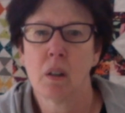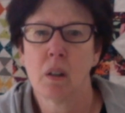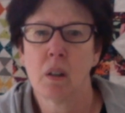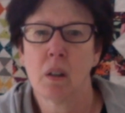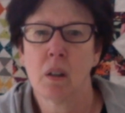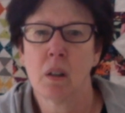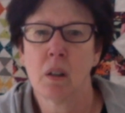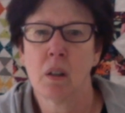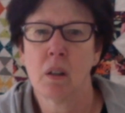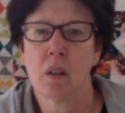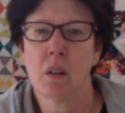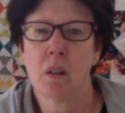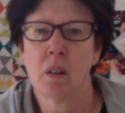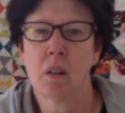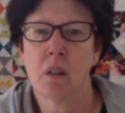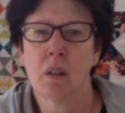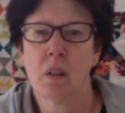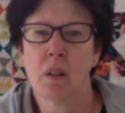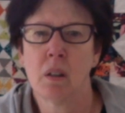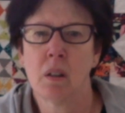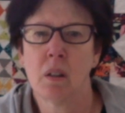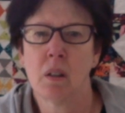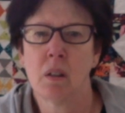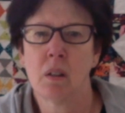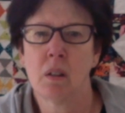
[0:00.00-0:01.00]

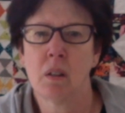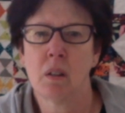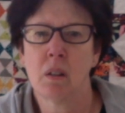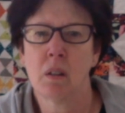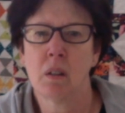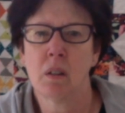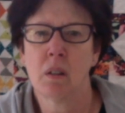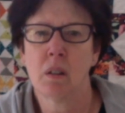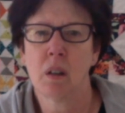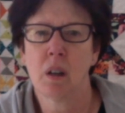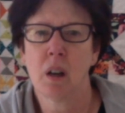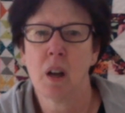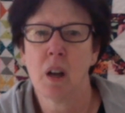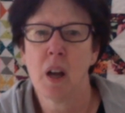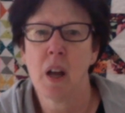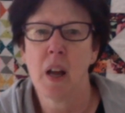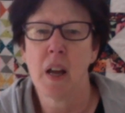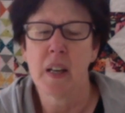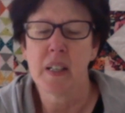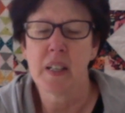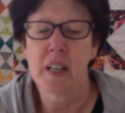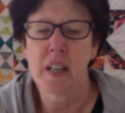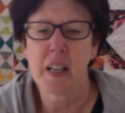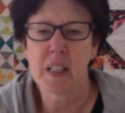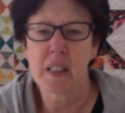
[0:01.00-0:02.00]
Oh,
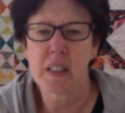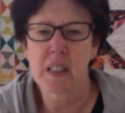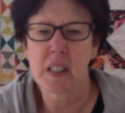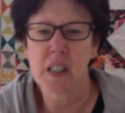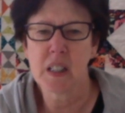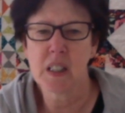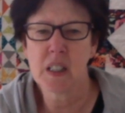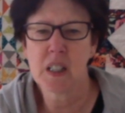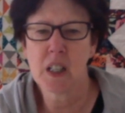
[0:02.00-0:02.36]
Nancy,